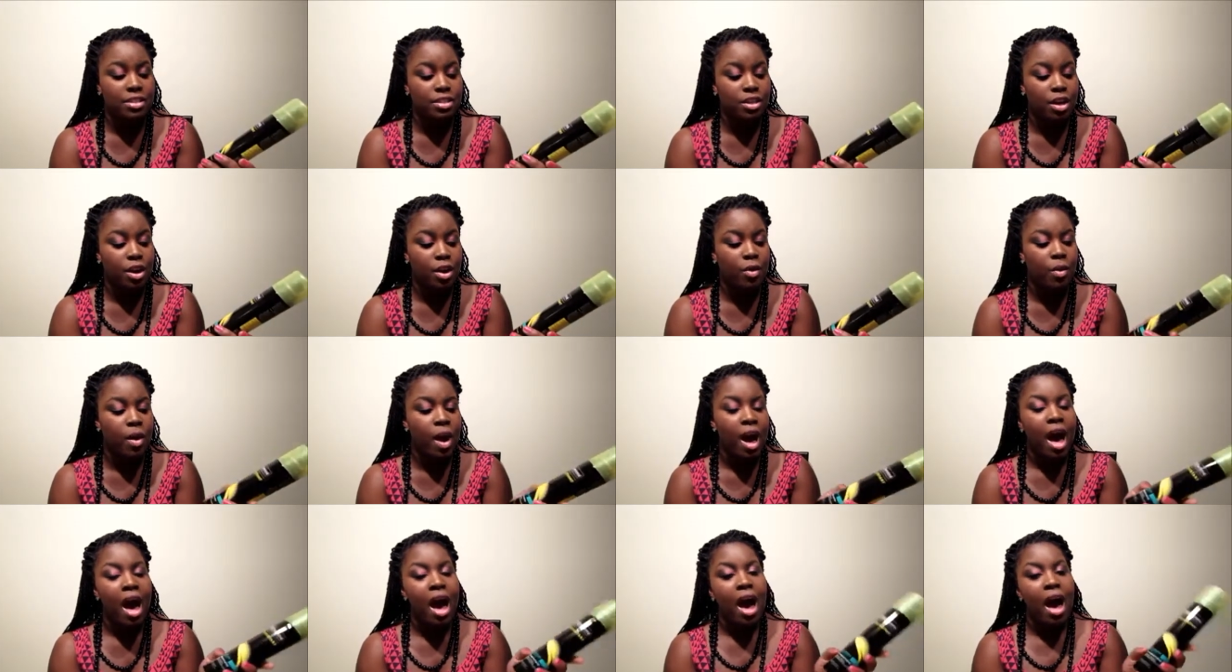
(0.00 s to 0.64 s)
So
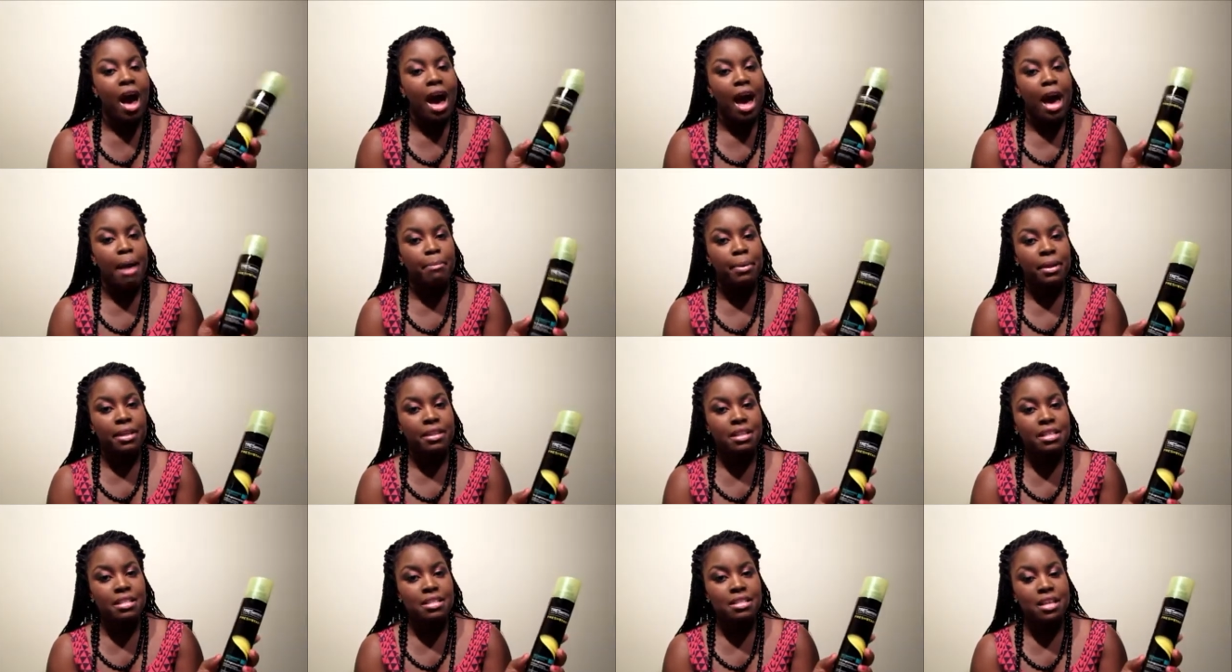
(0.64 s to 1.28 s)
I
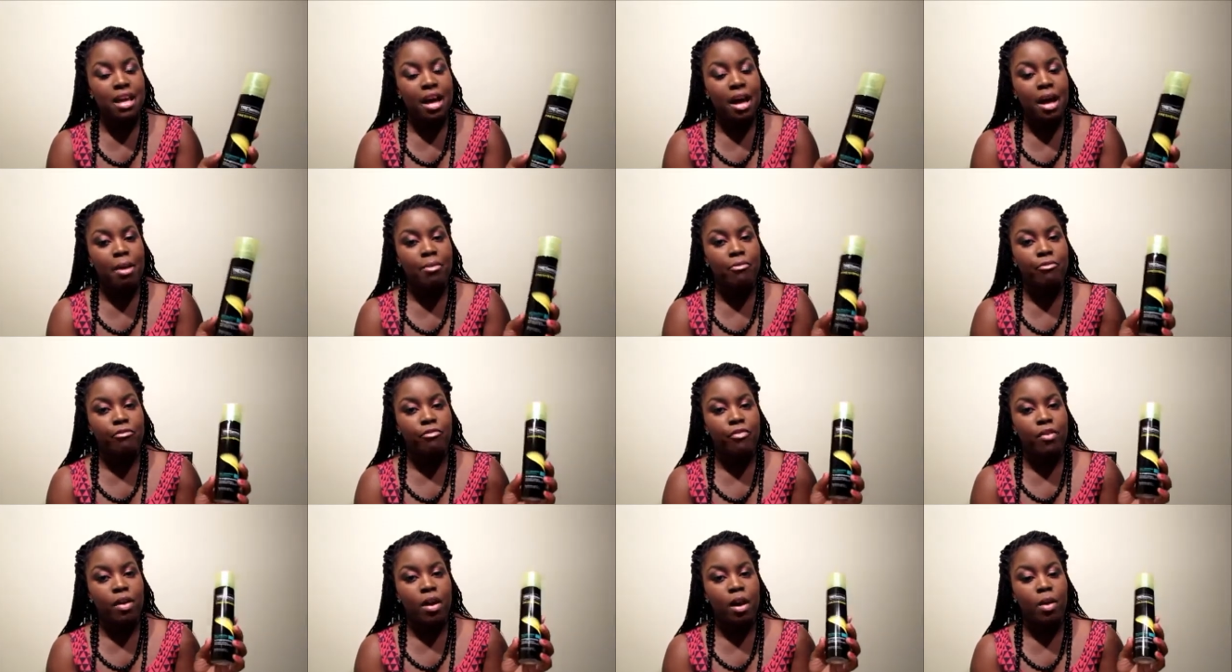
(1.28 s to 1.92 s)
picked this up
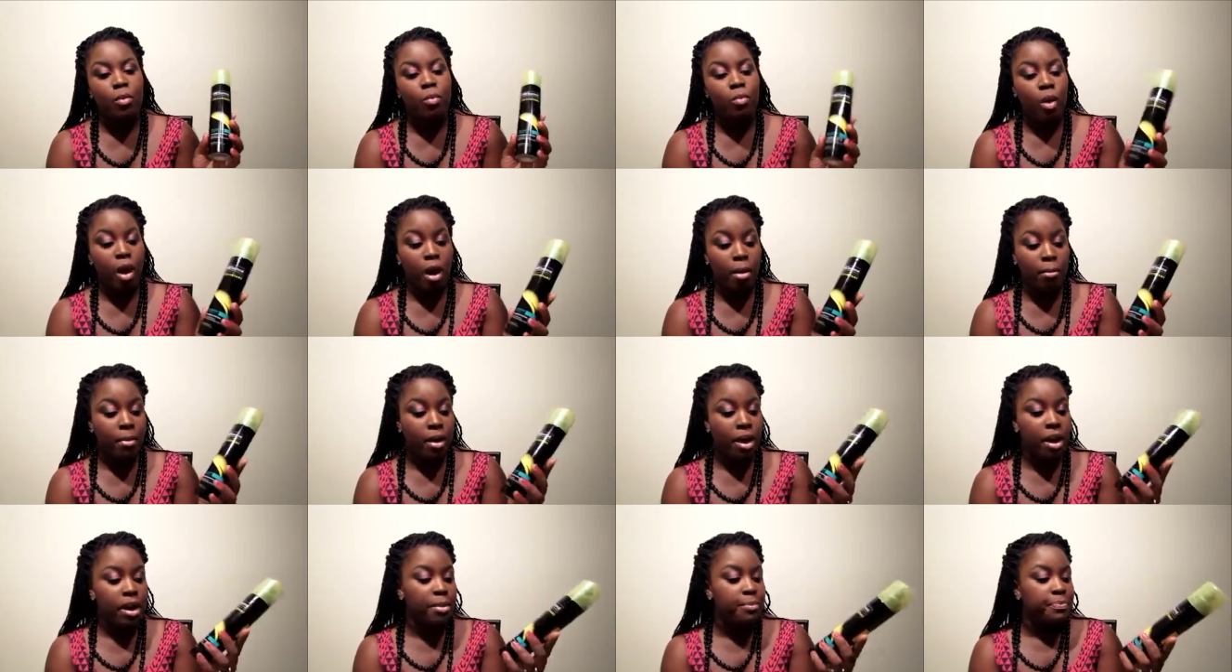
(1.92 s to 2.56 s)
from
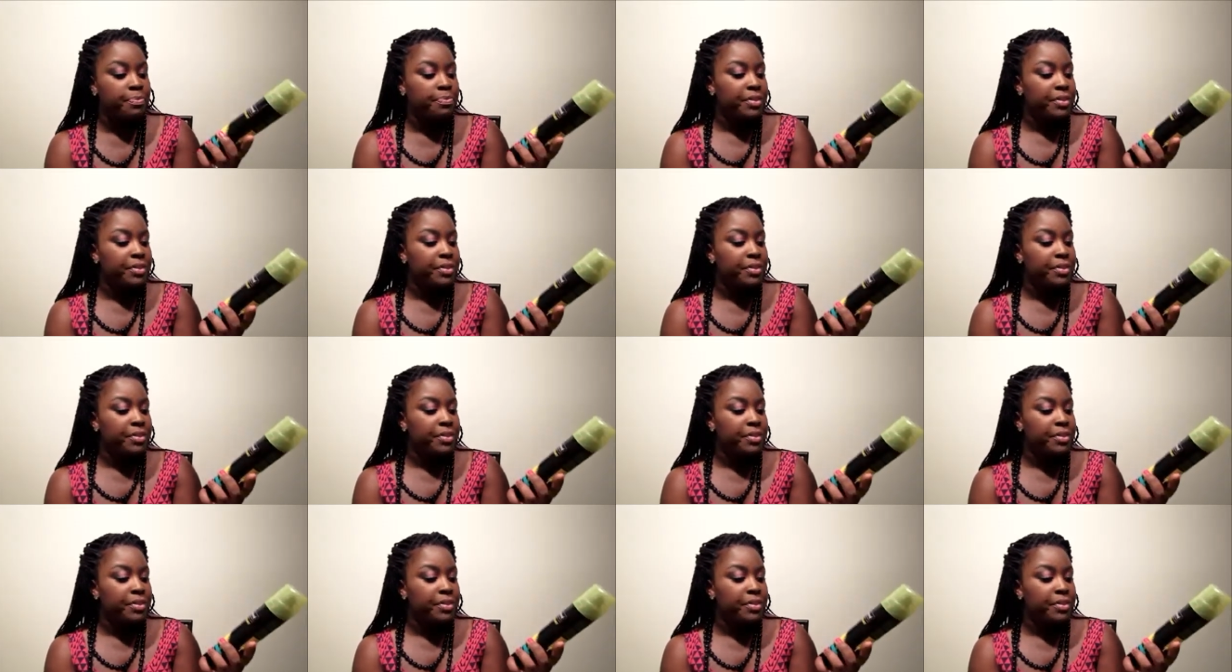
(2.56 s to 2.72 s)
Walmart.